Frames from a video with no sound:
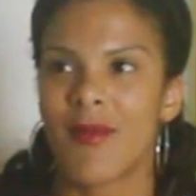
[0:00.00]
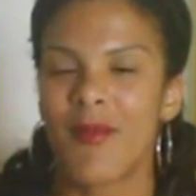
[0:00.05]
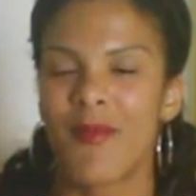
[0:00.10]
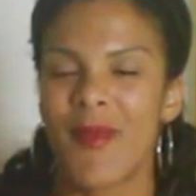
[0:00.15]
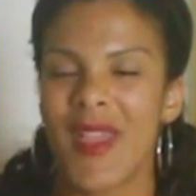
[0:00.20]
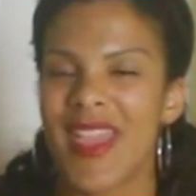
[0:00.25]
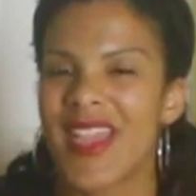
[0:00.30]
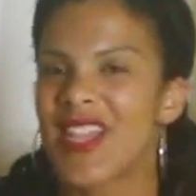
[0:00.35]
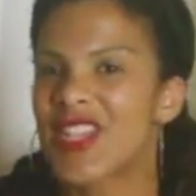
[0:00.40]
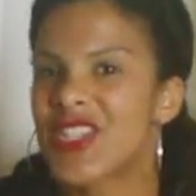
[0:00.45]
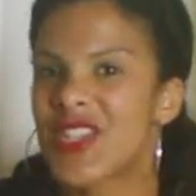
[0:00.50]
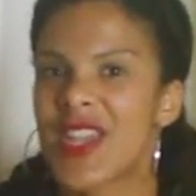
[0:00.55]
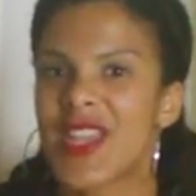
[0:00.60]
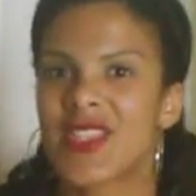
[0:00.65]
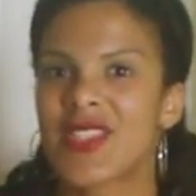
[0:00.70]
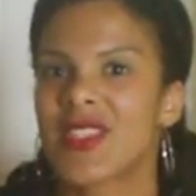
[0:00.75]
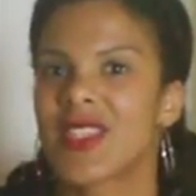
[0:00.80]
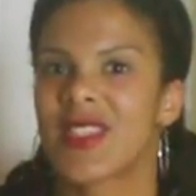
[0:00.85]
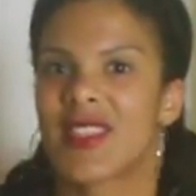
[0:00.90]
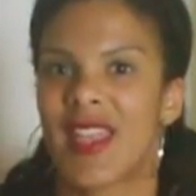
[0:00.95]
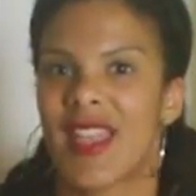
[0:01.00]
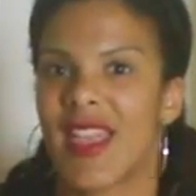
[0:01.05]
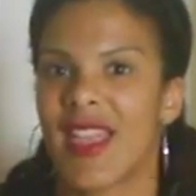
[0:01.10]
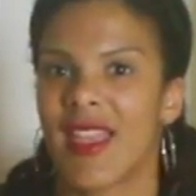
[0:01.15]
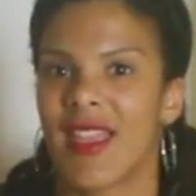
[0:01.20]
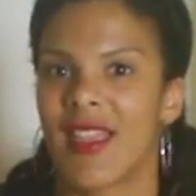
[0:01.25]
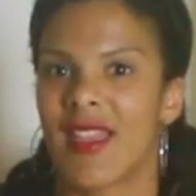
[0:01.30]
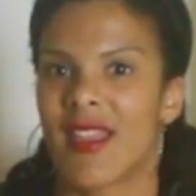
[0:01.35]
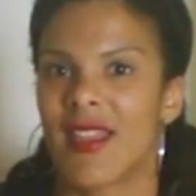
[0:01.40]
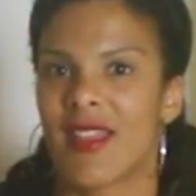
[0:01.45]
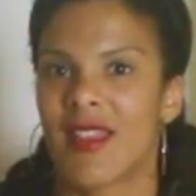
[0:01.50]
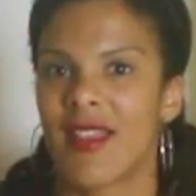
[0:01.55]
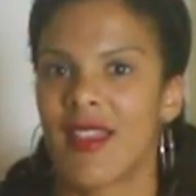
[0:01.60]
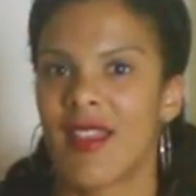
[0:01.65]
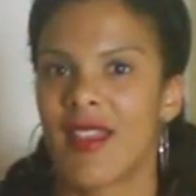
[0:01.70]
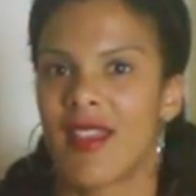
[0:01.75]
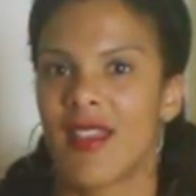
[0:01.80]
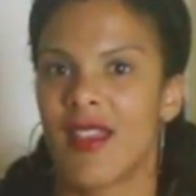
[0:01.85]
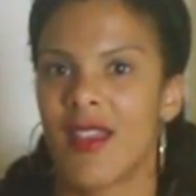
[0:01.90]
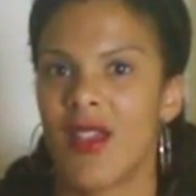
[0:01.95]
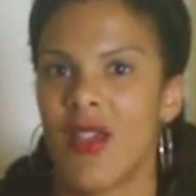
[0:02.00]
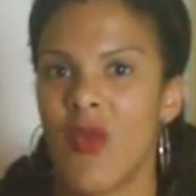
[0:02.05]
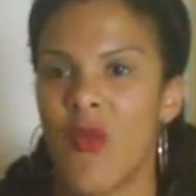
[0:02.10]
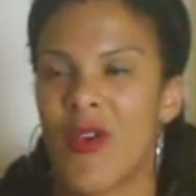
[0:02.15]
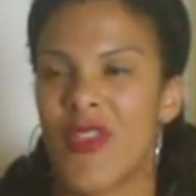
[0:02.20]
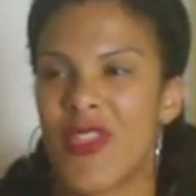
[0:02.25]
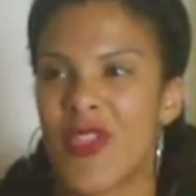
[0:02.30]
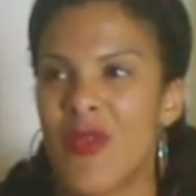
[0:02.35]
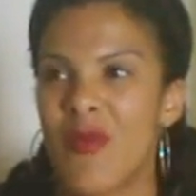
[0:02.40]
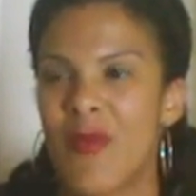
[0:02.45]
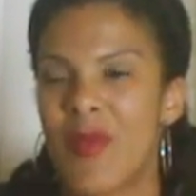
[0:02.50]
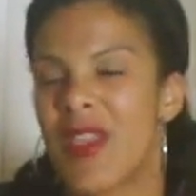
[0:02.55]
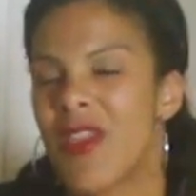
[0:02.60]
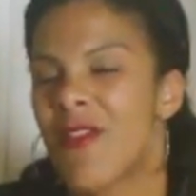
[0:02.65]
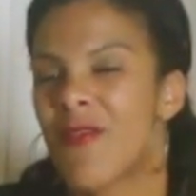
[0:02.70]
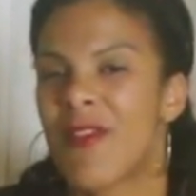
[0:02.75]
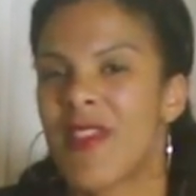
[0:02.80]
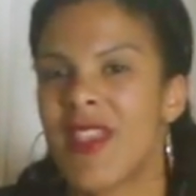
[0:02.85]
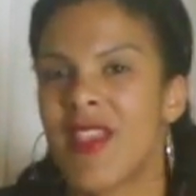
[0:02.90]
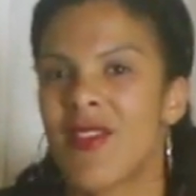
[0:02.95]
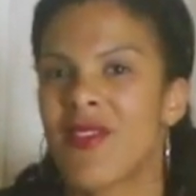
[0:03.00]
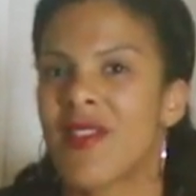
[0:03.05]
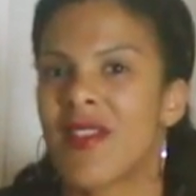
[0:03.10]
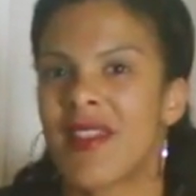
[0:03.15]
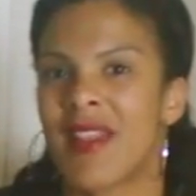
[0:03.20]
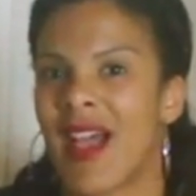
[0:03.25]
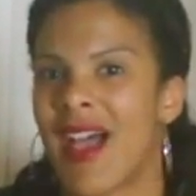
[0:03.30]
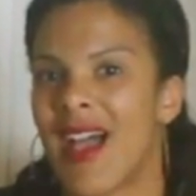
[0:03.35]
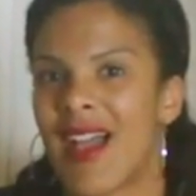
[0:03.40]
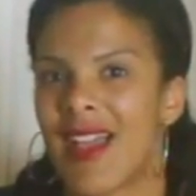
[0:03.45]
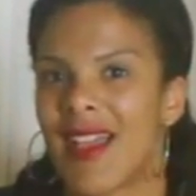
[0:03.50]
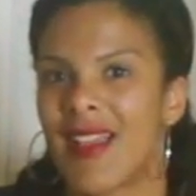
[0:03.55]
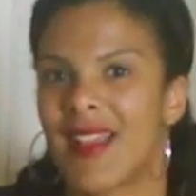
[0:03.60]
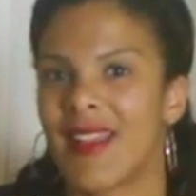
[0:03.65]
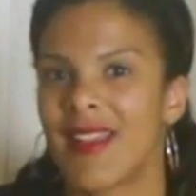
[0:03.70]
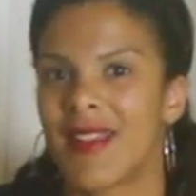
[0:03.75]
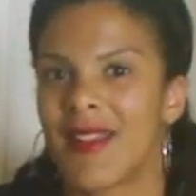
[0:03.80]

Make a change today. Whether you be a vegan or not,